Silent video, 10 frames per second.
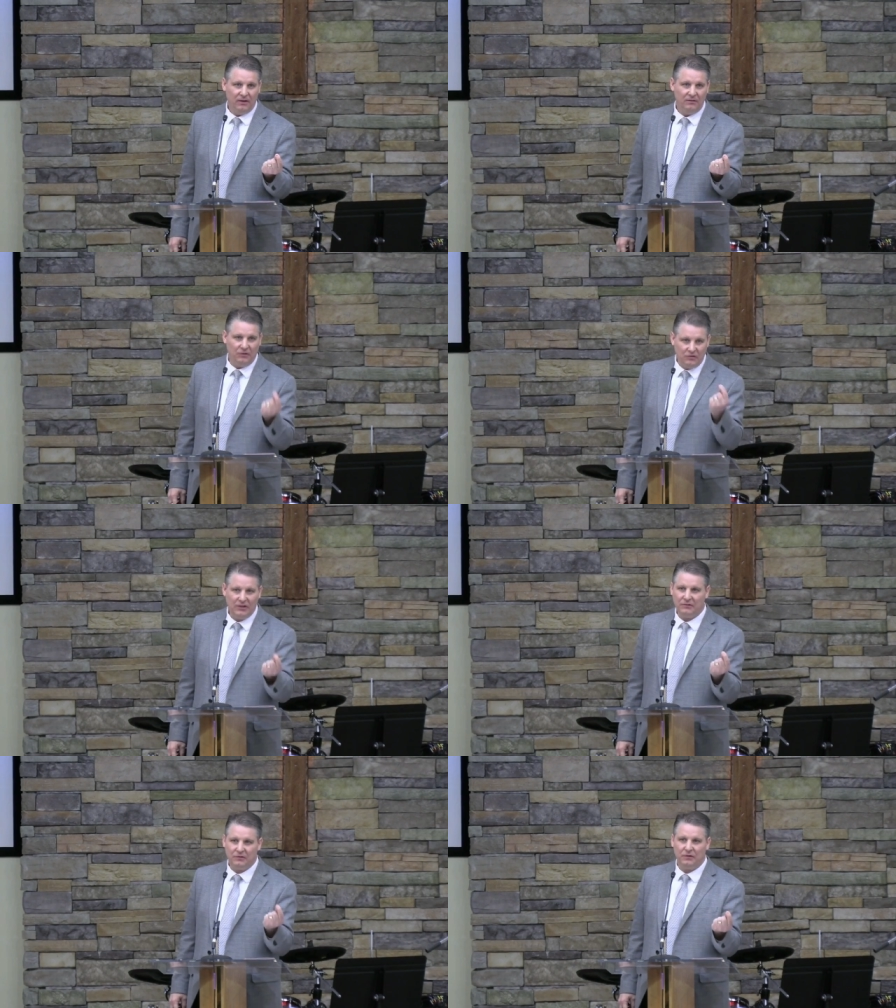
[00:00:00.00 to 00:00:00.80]
to
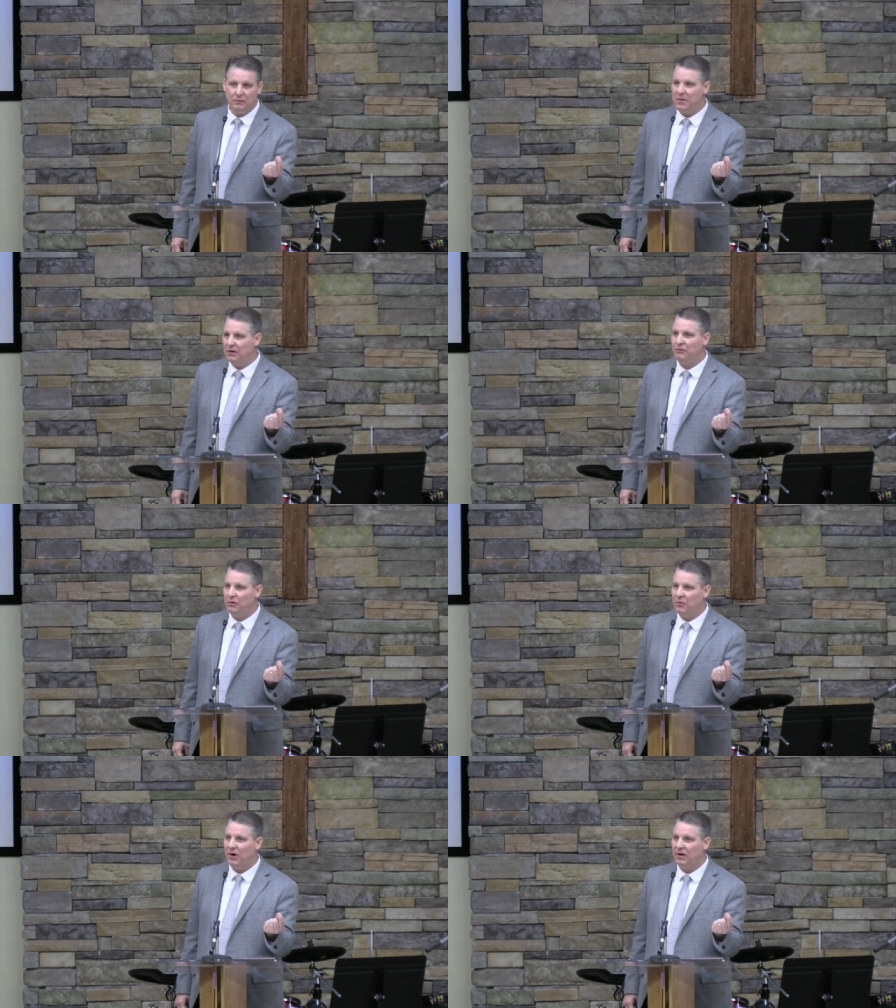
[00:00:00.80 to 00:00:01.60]
Jesus'
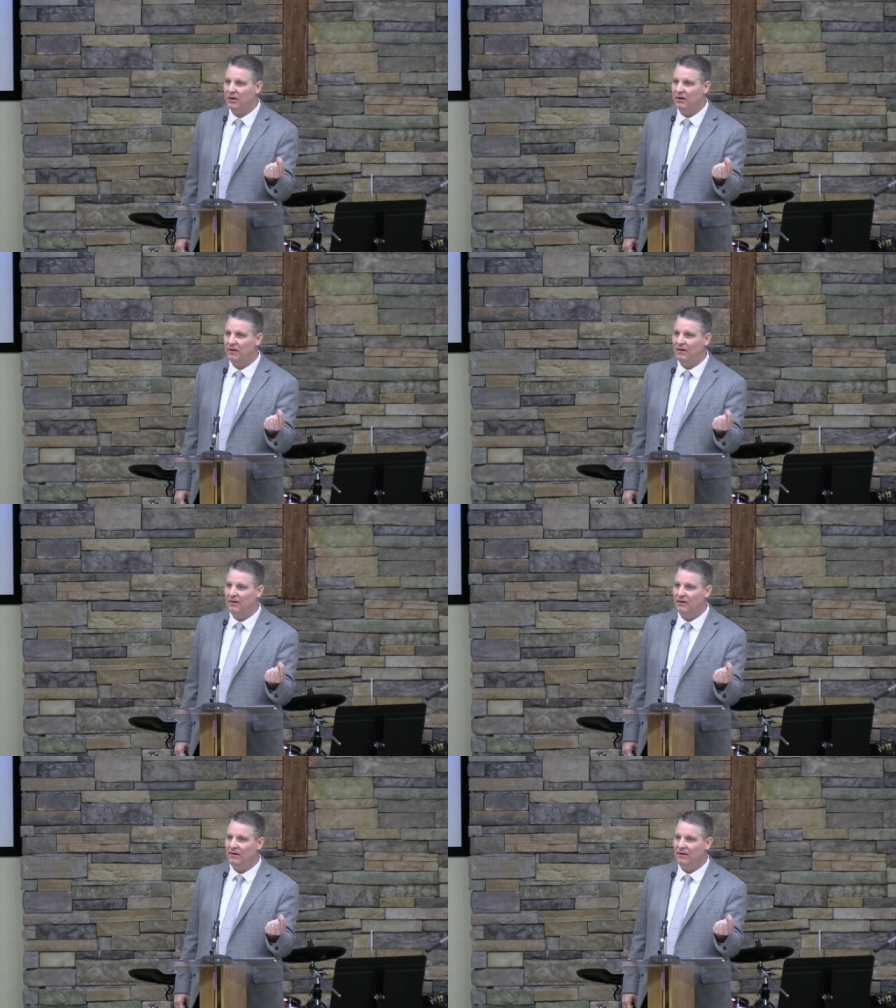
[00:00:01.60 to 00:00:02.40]
ministry work.
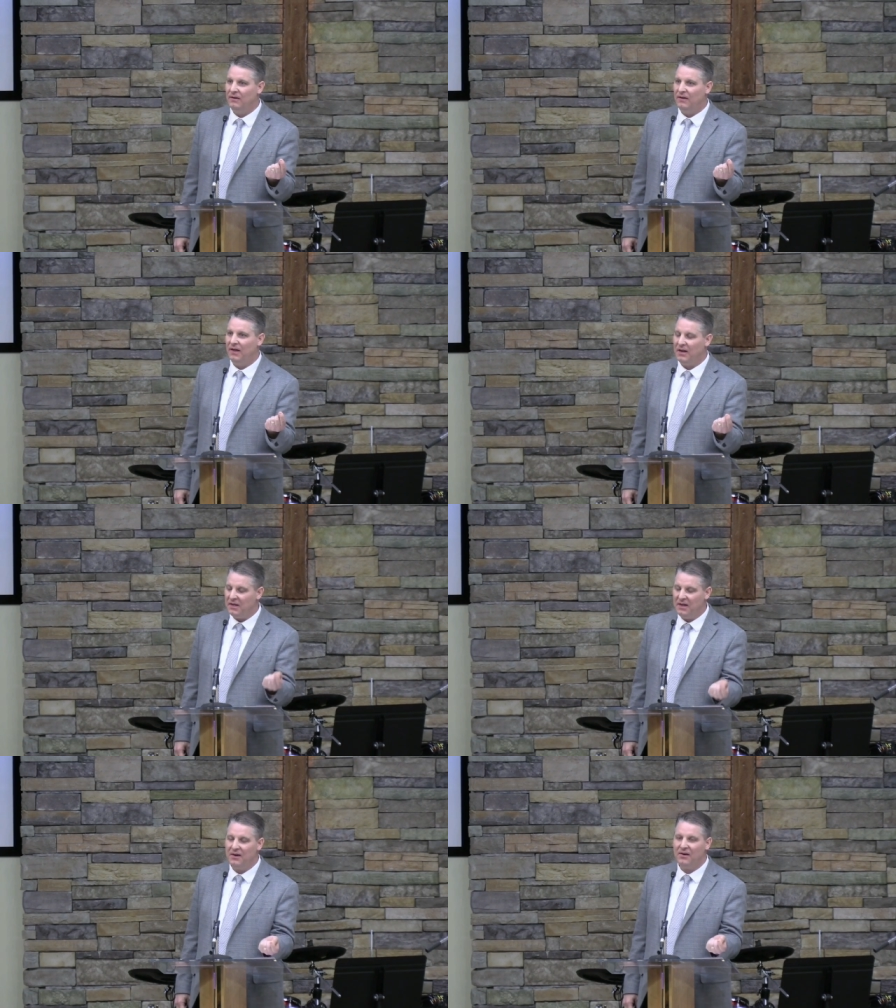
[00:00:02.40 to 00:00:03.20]
And
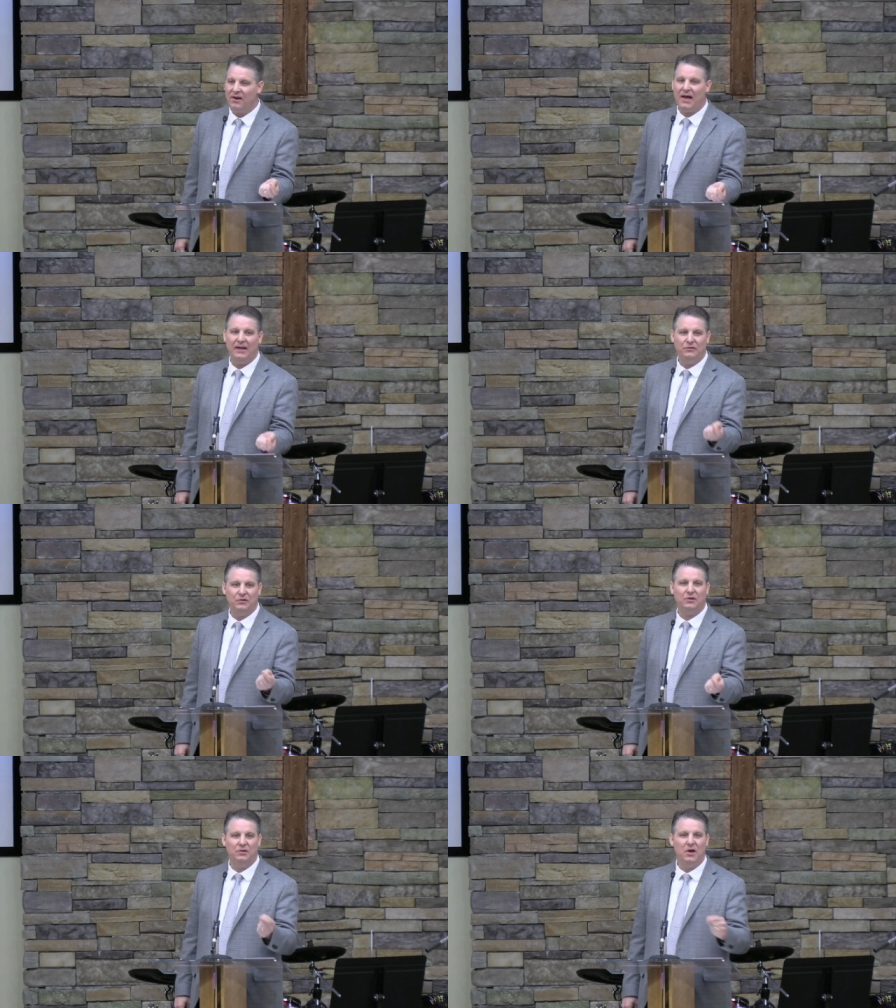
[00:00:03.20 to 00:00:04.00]
here I
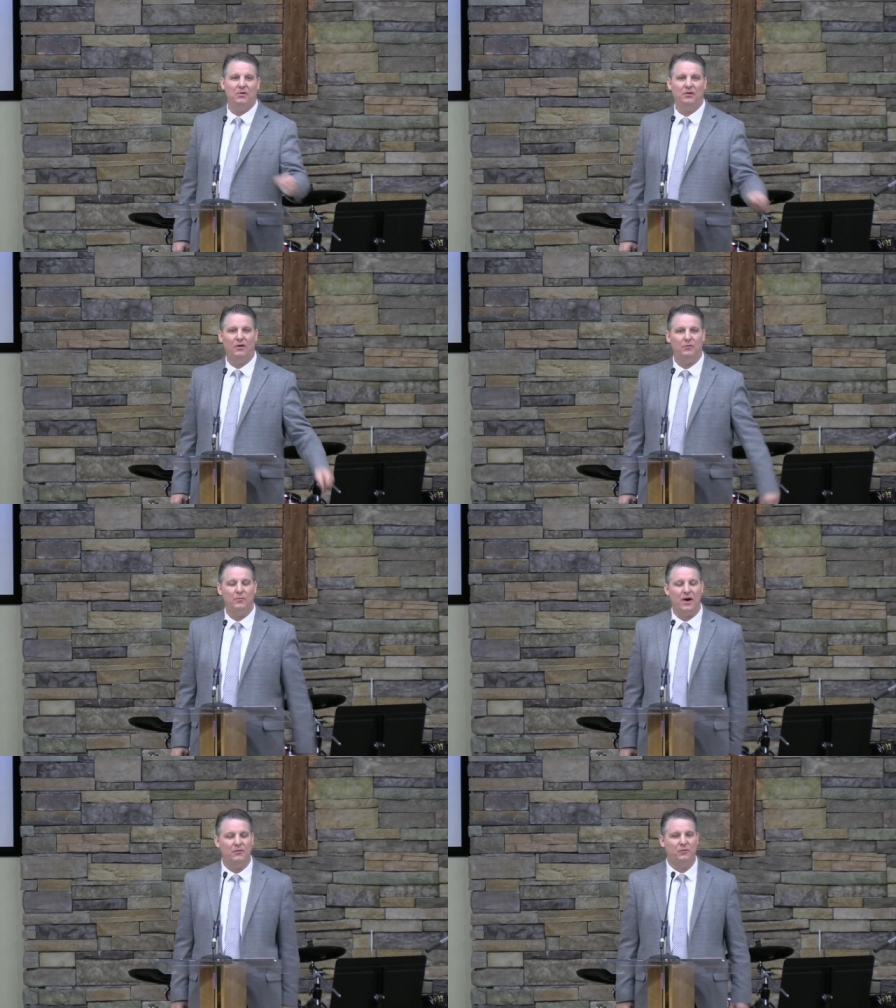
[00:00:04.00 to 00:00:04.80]
took note of
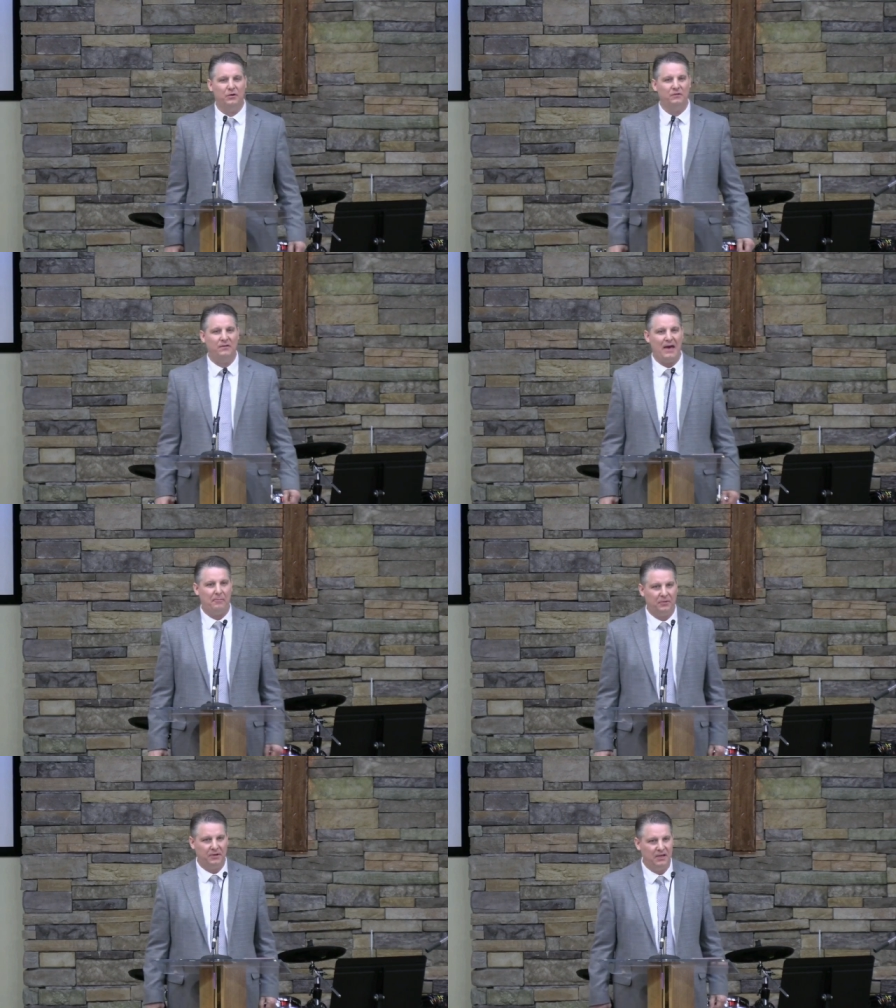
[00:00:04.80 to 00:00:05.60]
my first
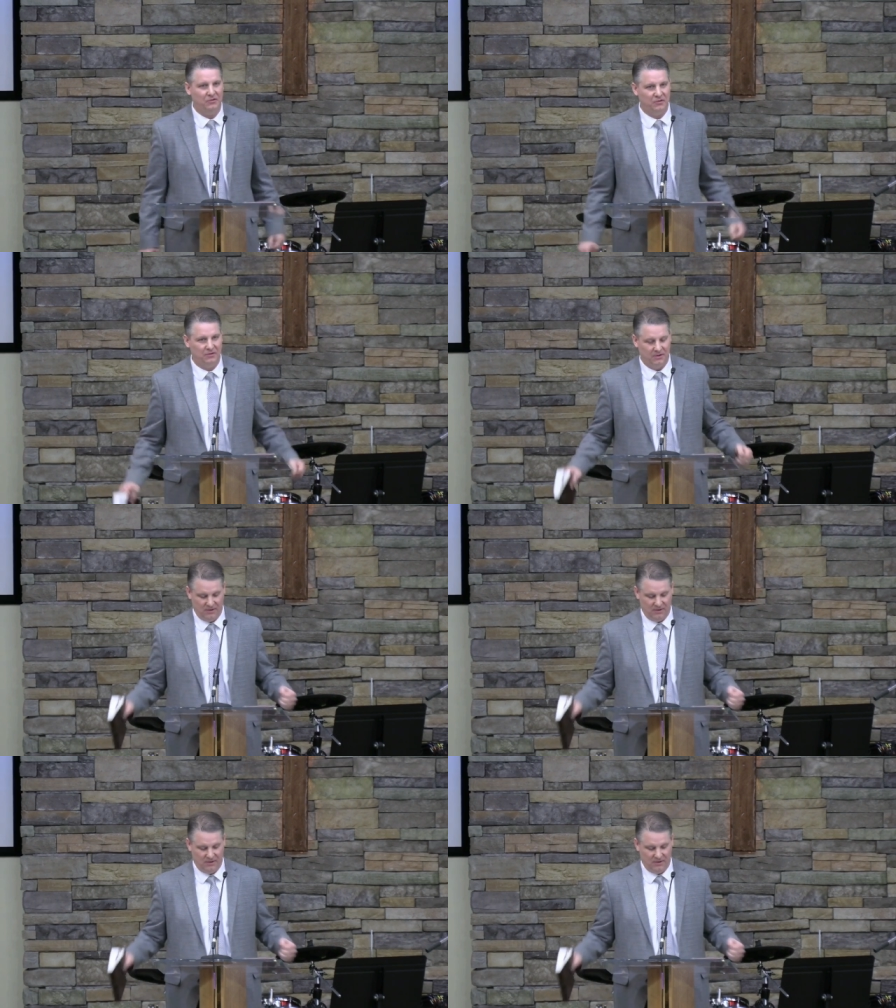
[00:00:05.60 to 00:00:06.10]
application.